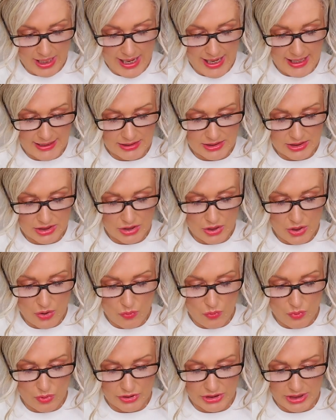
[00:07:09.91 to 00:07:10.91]
at
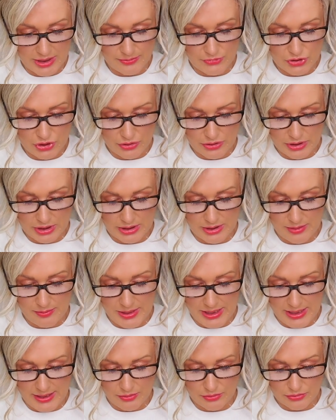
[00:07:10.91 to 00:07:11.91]
what I'm talking
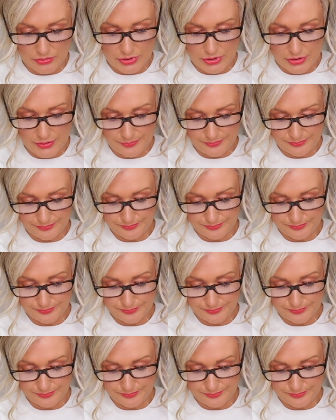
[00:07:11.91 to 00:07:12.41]
about